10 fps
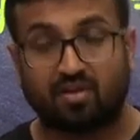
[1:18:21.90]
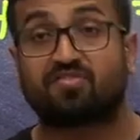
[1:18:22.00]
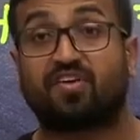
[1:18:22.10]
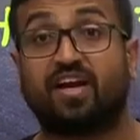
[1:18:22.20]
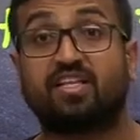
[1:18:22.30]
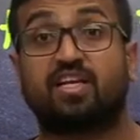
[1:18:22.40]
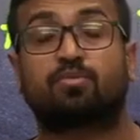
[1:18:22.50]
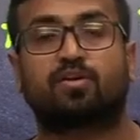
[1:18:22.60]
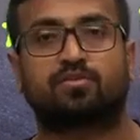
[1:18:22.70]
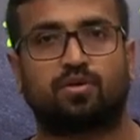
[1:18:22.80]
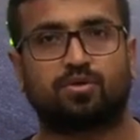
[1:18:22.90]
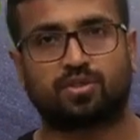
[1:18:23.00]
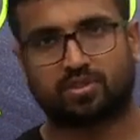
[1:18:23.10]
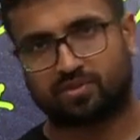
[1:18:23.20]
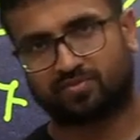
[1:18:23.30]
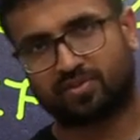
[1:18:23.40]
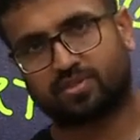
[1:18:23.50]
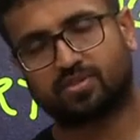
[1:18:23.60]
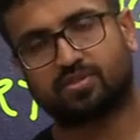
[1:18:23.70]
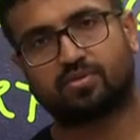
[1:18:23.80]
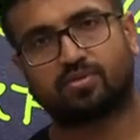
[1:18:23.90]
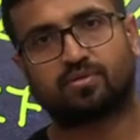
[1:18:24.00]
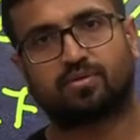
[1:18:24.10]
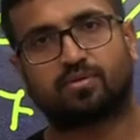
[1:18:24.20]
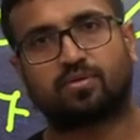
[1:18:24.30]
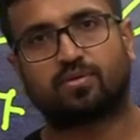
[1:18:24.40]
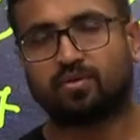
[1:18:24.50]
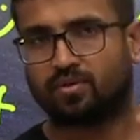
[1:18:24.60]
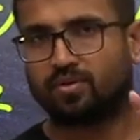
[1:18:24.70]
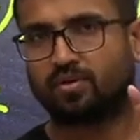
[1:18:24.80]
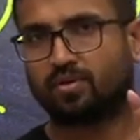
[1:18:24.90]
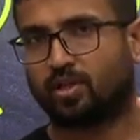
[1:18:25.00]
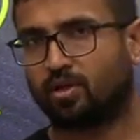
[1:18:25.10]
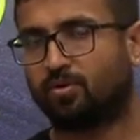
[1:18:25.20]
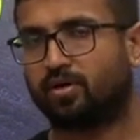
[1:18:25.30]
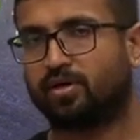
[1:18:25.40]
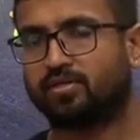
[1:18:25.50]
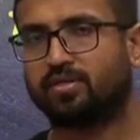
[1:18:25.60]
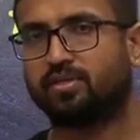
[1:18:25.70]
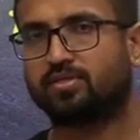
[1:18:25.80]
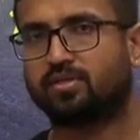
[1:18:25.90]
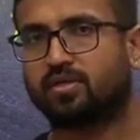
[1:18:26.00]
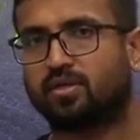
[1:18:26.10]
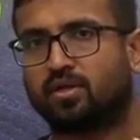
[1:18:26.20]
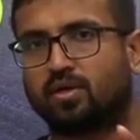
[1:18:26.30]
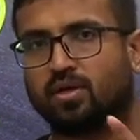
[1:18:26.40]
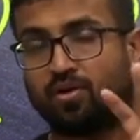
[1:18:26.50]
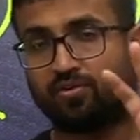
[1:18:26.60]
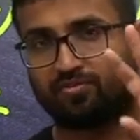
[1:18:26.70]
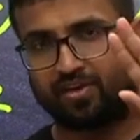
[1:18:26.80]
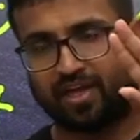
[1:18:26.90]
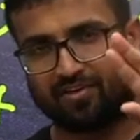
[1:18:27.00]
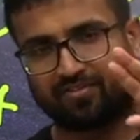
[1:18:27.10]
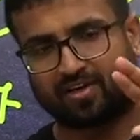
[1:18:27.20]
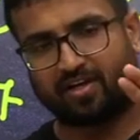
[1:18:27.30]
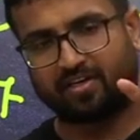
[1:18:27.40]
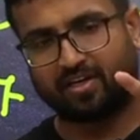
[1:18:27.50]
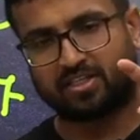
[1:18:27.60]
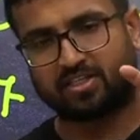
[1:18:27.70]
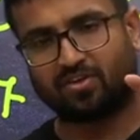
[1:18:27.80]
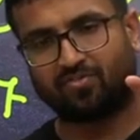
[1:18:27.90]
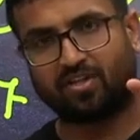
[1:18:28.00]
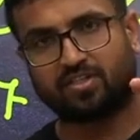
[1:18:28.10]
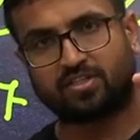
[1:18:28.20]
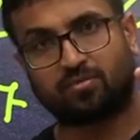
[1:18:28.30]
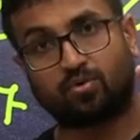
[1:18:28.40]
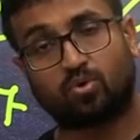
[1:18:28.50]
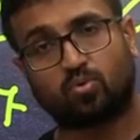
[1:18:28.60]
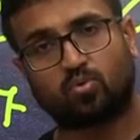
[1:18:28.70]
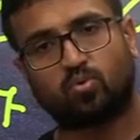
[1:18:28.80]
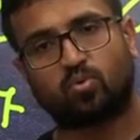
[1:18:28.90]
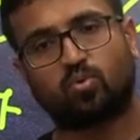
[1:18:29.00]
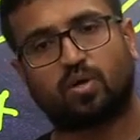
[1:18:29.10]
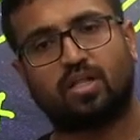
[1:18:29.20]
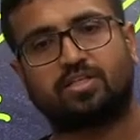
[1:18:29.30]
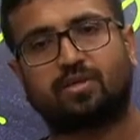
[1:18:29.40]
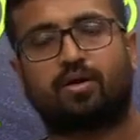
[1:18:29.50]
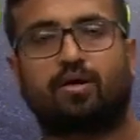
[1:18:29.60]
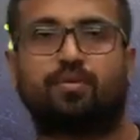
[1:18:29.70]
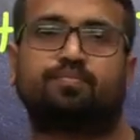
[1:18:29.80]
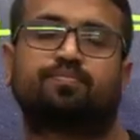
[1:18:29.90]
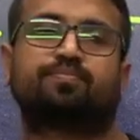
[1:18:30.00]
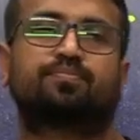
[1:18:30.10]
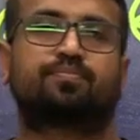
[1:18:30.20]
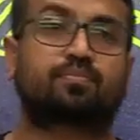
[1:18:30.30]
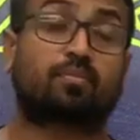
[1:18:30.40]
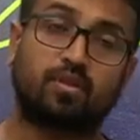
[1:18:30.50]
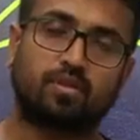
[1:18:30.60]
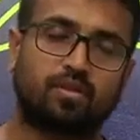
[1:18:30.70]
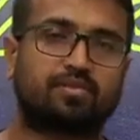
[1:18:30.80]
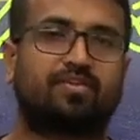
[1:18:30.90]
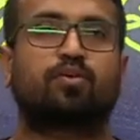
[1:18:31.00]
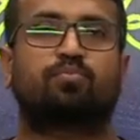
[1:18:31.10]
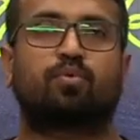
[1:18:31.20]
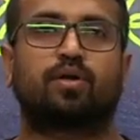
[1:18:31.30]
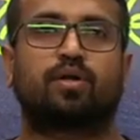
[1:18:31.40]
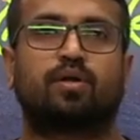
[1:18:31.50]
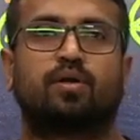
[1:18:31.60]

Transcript: Find the number of solutions for this. Can you able to understand this? We have connected HCF LCM to algebra. That's a very good point.